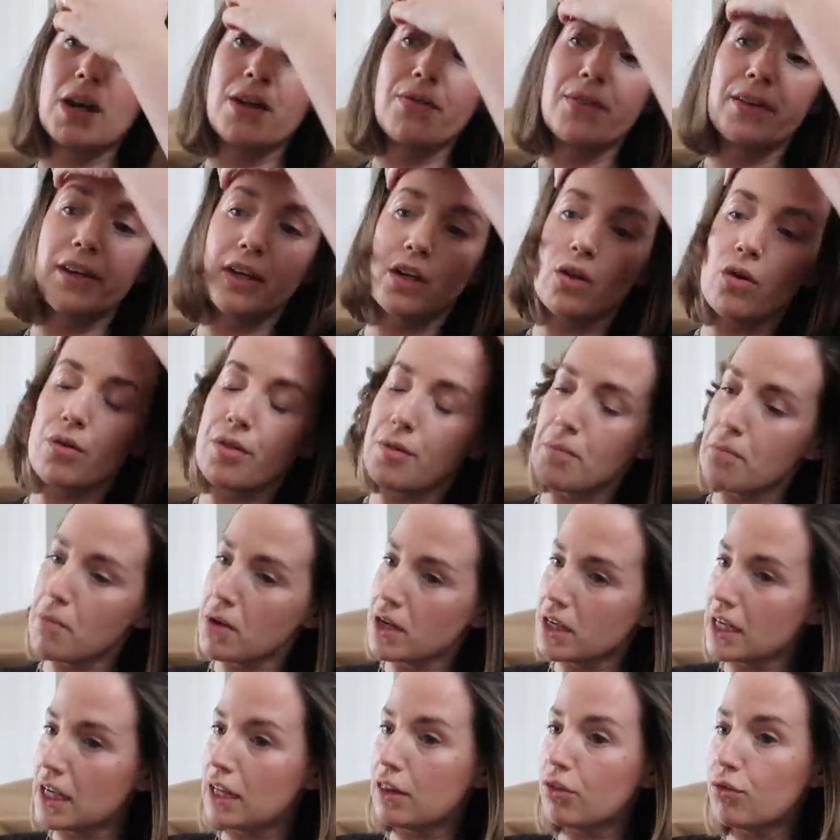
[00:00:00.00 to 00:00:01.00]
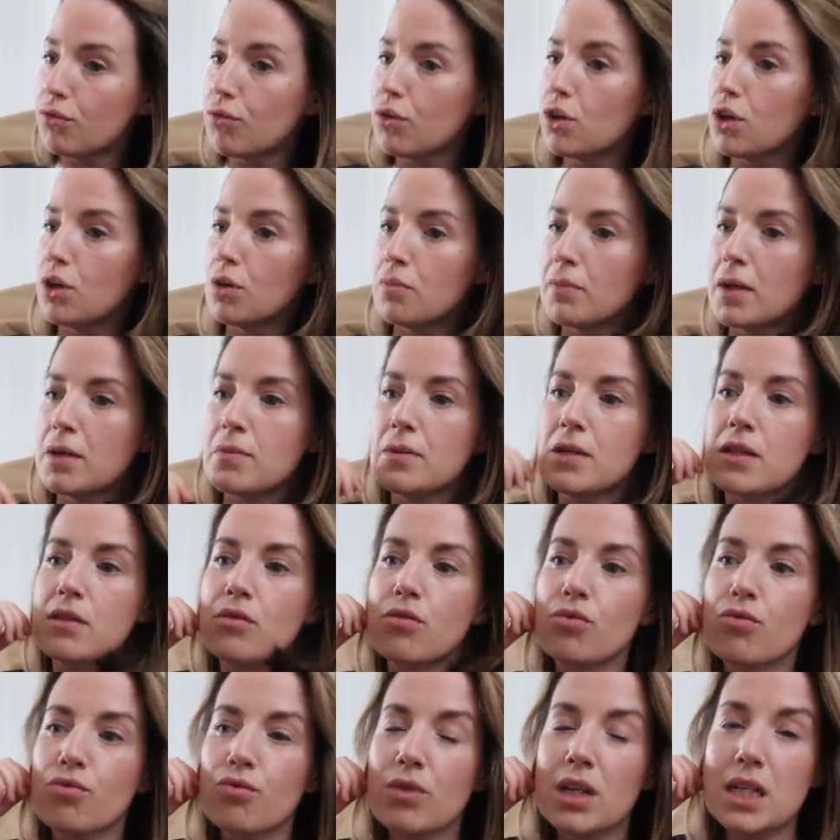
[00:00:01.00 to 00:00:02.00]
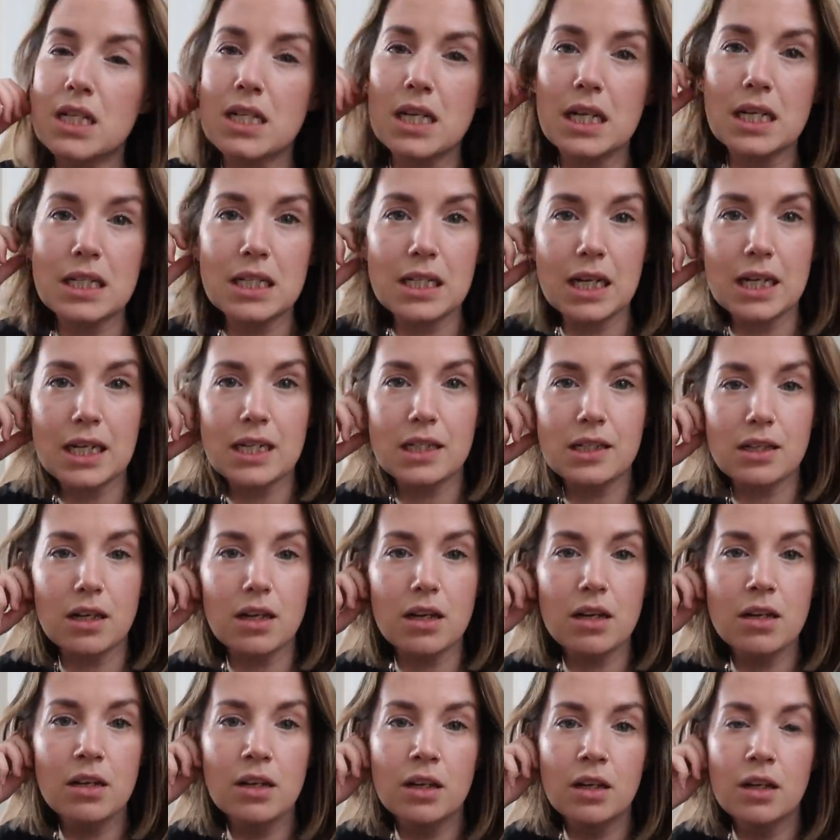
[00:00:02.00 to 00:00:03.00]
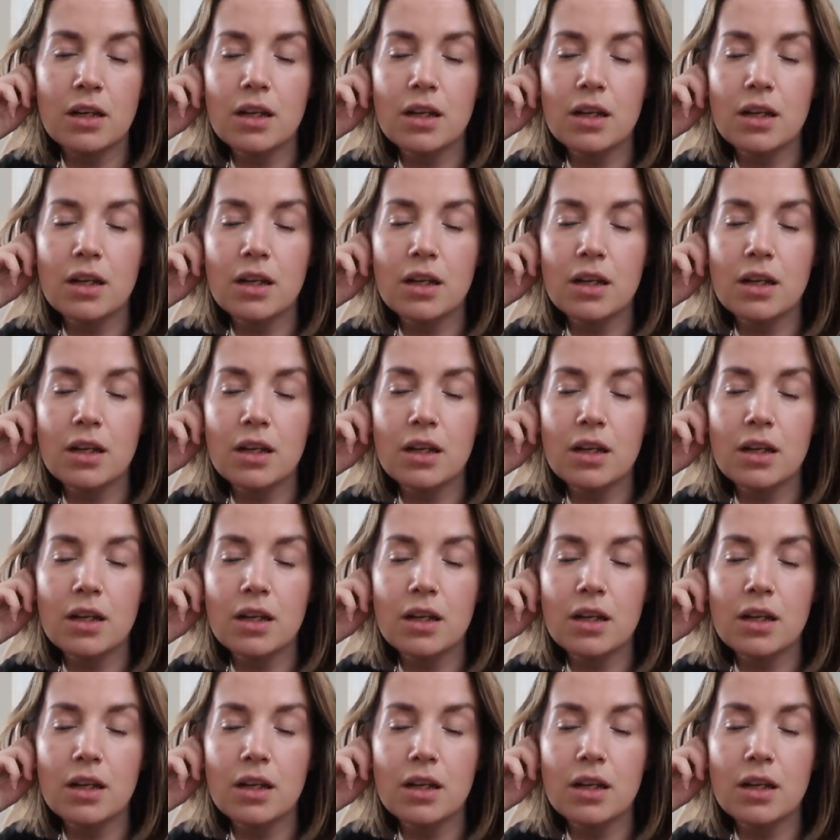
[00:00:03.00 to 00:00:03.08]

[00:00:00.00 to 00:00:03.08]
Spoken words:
And then I got the money through maybe 3 days later.